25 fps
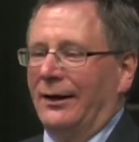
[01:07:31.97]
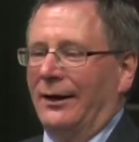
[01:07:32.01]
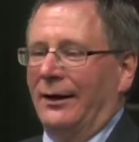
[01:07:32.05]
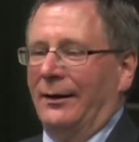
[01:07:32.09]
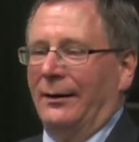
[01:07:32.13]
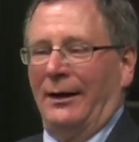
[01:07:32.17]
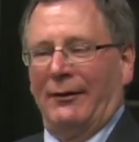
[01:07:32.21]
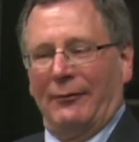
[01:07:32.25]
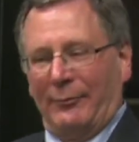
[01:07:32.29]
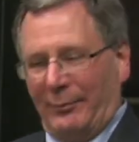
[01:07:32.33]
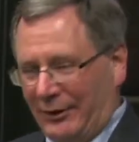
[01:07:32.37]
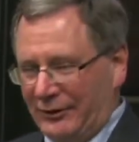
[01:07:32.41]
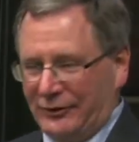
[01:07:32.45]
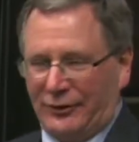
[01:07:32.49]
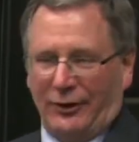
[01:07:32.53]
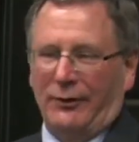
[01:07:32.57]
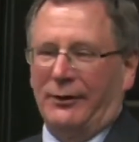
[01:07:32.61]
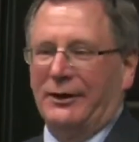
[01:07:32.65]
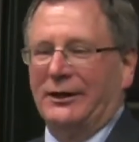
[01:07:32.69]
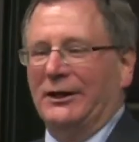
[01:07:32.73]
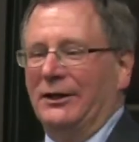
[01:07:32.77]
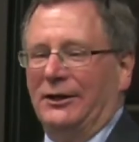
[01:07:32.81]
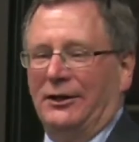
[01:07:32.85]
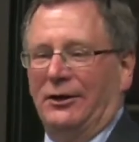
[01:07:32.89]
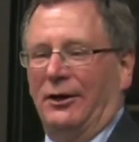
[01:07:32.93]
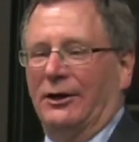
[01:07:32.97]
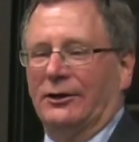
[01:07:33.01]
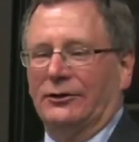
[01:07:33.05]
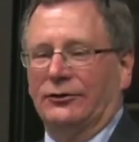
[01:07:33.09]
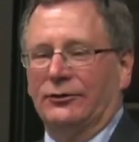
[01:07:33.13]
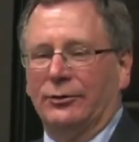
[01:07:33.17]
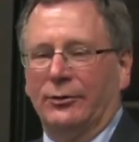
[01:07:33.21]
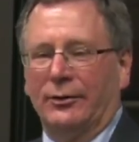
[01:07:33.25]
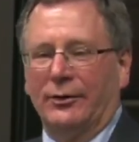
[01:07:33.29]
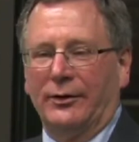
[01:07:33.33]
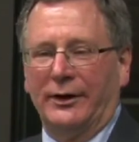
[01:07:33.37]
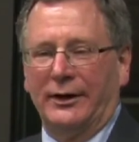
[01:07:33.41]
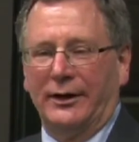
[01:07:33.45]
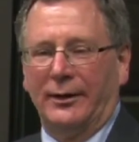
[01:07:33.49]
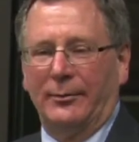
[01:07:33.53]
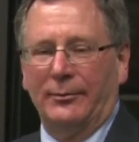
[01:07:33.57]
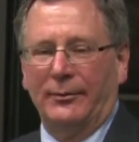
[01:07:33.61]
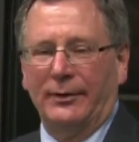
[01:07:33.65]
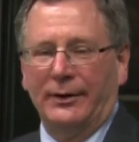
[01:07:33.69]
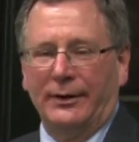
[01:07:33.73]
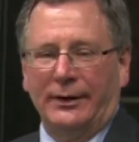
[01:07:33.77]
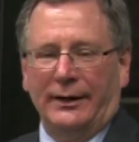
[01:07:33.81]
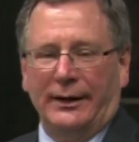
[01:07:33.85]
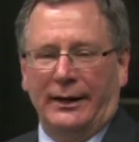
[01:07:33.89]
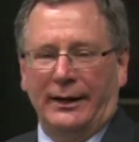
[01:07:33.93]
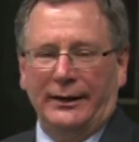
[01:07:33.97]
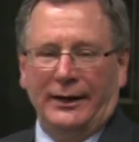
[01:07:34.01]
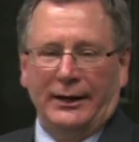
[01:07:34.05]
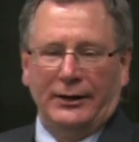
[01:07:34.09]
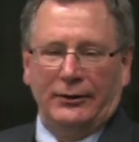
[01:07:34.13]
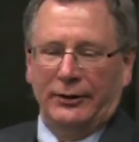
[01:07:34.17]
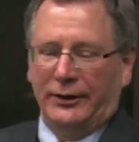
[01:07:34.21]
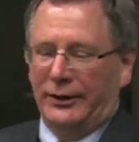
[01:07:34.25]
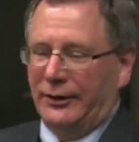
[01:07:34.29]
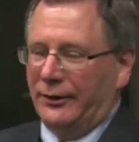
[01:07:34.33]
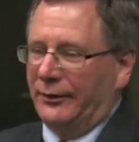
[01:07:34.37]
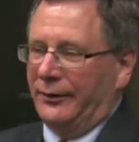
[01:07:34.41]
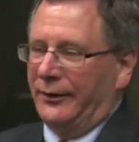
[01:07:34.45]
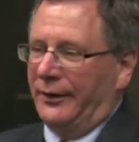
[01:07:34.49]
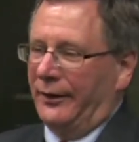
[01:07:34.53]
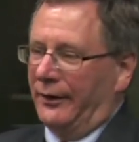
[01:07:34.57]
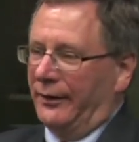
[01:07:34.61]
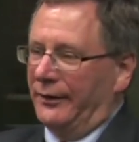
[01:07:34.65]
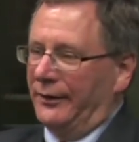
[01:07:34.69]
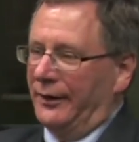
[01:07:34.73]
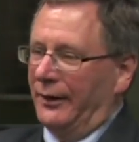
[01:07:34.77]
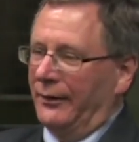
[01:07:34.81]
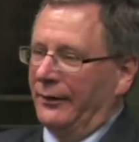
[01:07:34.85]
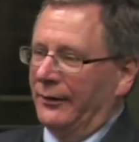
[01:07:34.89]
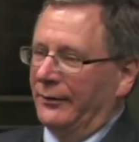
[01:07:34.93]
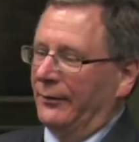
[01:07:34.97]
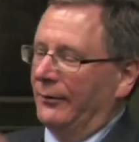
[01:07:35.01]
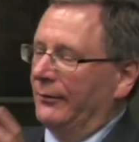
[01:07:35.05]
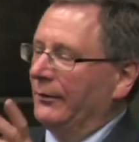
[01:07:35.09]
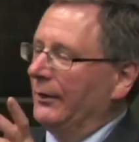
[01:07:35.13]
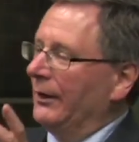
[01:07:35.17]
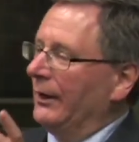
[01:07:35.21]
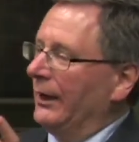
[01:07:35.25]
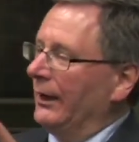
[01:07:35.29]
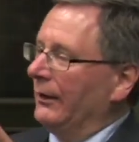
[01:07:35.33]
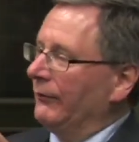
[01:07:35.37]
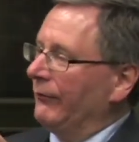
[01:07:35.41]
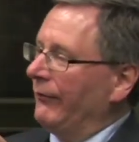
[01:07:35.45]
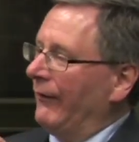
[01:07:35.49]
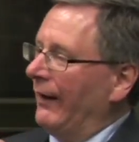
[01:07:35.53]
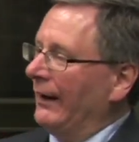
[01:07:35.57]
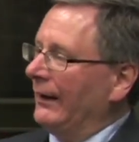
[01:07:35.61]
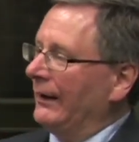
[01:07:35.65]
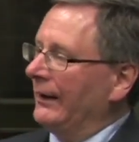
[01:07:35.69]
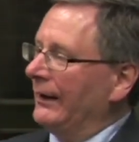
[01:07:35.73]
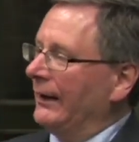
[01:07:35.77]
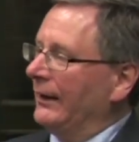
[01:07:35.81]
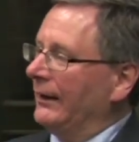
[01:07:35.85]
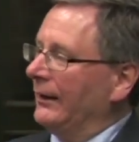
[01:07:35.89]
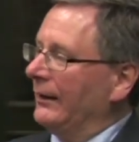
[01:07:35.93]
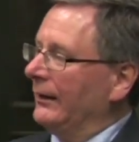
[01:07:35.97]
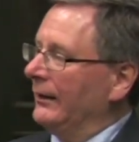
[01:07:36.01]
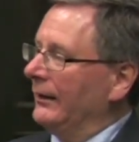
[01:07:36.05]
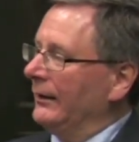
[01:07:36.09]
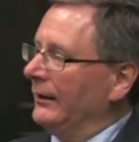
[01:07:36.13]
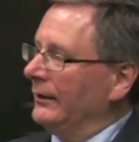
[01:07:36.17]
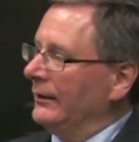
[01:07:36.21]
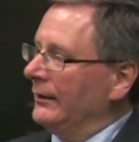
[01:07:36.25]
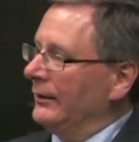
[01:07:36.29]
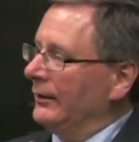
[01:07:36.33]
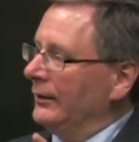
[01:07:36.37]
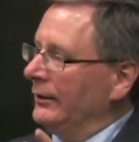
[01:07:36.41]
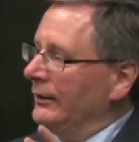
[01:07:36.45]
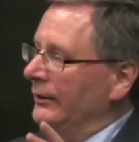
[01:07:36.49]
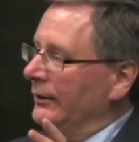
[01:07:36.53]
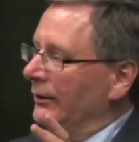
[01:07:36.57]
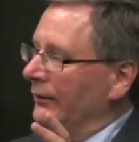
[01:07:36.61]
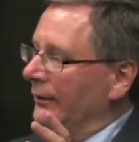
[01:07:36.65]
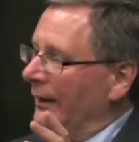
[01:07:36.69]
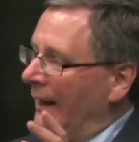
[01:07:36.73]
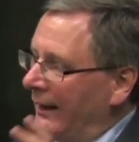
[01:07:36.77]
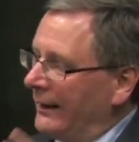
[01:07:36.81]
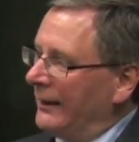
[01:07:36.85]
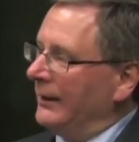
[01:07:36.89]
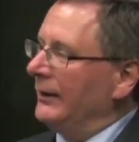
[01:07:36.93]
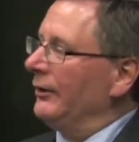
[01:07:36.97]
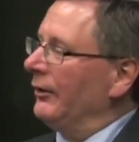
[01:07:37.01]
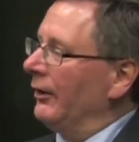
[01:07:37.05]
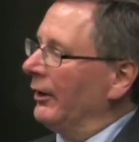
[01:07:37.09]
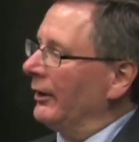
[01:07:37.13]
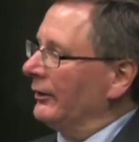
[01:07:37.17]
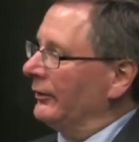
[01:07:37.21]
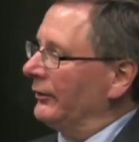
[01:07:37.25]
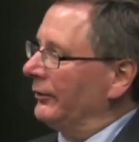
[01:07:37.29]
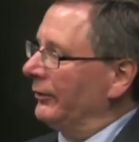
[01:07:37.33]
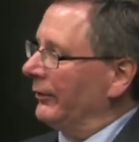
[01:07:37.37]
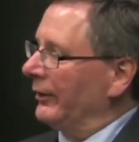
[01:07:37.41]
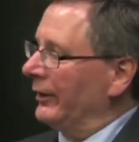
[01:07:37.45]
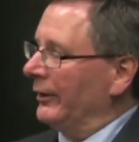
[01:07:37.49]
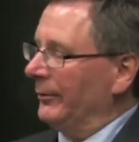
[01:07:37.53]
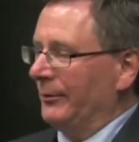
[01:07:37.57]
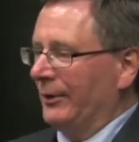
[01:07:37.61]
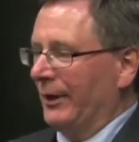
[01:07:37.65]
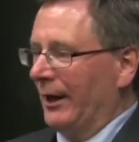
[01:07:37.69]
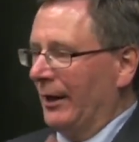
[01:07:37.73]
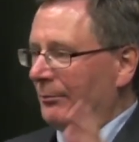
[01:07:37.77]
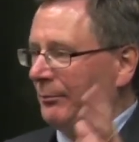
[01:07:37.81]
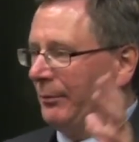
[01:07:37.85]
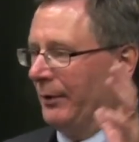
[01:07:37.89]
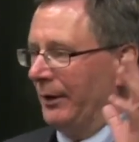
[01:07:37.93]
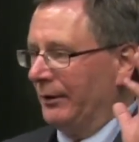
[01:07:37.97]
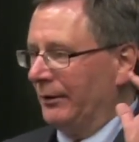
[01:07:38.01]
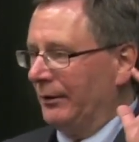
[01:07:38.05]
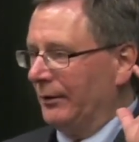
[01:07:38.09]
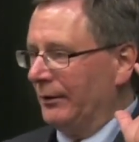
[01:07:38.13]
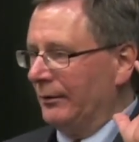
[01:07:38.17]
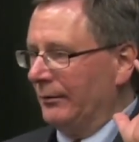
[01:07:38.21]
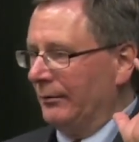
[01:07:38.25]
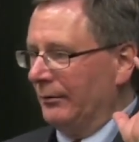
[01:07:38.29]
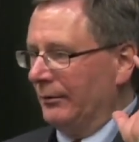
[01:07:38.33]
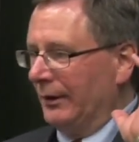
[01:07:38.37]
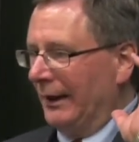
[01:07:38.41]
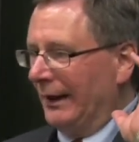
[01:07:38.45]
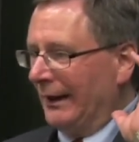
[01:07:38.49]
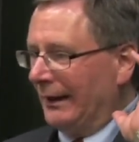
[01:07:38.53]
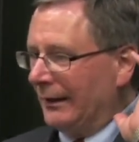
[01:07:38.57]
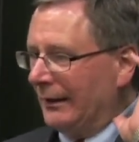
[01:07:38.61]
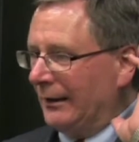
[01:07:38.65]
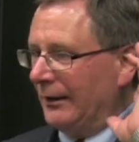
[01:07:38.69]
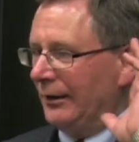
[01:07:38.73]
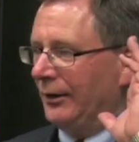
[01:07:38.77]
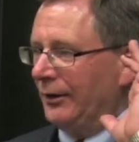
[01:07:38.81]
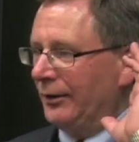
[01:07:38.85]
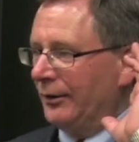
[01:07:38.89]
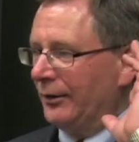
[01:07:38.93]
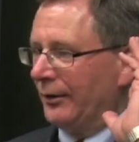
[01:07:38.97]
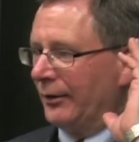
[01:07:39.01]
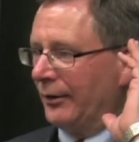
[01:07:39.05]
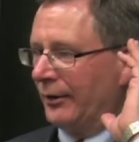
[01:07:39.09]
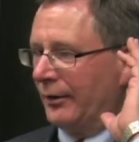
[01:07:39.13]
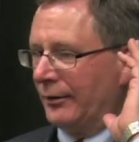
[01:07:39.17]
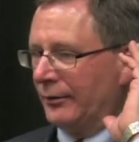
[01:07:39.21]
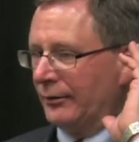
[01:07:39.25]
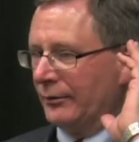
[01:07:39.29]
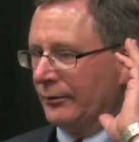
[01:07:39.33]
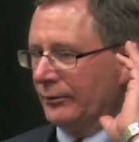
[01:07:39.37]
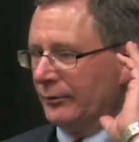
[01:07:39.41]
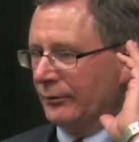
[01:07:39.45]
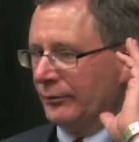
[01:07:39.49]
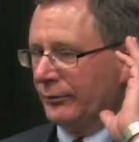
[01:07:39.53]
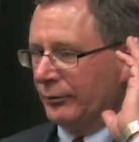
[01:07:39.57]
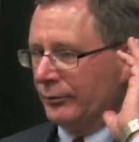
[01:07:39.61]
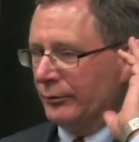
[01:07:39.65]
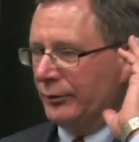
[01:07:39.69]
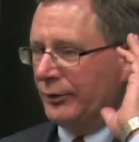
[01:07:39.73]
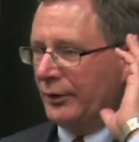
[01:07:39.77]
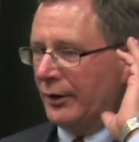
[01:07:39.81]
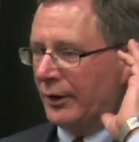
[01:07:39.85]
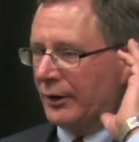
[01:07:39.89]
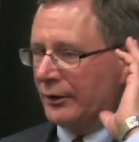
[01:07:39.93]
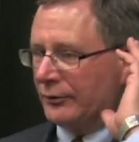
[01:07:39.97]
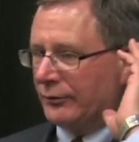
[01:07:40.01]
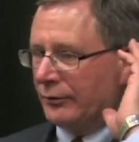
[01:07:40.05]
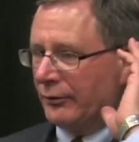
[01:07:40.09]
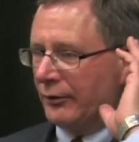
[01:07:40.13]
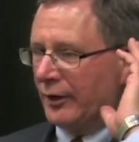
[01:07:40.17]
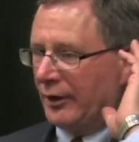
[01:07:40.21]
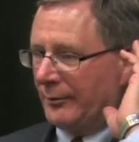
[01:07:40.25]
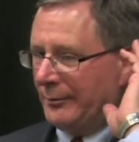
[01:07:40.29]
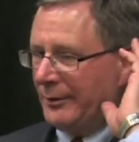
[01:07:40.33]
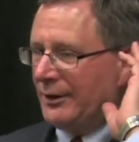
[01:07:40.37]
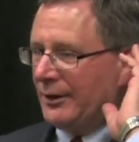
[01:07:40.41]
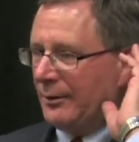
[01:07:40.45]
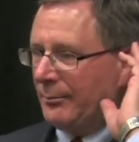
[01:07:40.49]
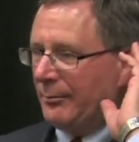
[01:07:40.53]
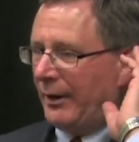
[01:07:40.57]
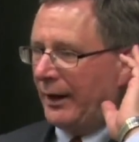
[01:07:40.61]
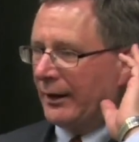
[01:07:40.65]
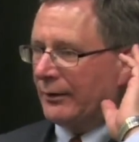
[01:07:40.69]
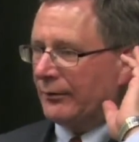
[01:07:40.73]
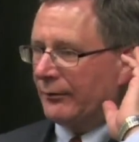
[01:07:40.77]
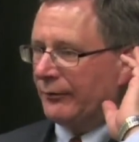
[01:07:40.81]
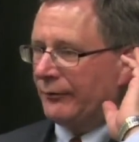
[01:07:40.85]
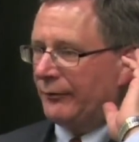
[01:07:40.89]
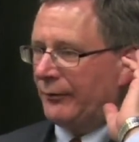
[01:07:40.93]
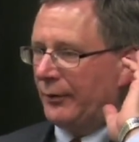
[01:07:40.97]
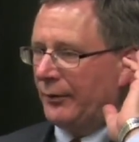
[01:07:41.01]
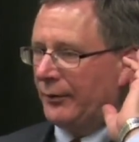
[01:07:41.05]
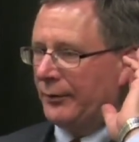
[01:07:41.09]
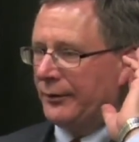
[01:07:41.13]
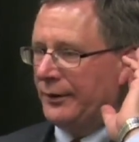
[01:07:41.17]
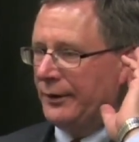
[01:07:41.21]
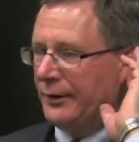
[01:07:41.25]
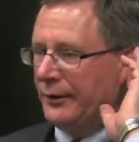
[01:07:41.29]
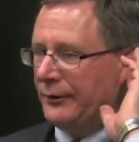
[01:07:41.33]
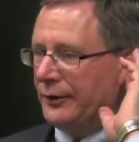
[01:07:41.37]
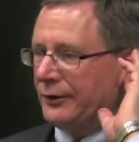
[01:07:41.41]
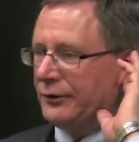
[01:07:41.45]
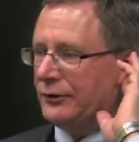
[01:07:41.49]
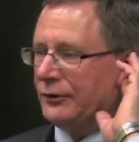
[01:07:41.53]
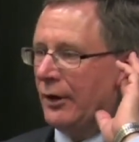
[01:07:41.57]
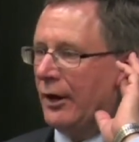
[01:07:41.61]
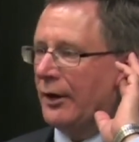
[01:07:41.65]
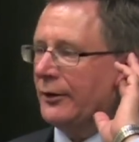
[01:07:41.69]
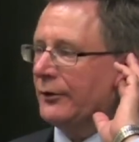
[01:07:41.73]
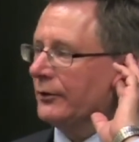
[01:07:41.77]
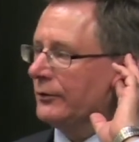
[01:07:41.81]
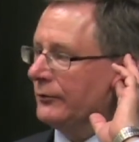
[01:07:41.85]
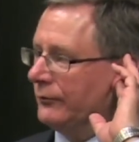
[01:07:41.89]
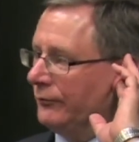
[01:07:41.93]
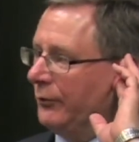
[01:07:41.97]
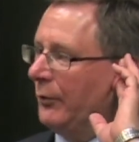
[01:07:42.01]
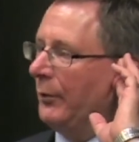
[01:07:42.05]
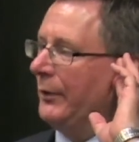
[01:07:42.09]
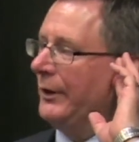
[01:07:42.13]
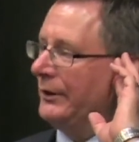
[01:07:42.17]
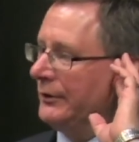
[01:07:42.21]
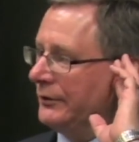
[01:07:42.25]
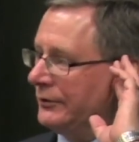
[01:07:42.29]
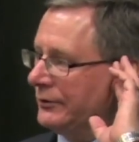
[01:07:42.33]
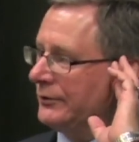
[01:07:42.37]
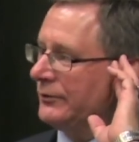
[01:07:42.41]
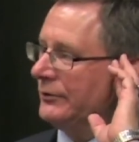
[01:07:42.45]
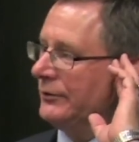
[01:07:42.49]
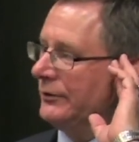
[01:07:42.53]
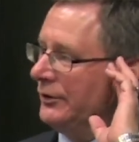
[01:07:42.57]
Everybody's already in the auditorium, and they go here and there and there, and finally, they're not in the auditorium yet, but they can hear through the auditorium, in the microphone, the daughter's voice.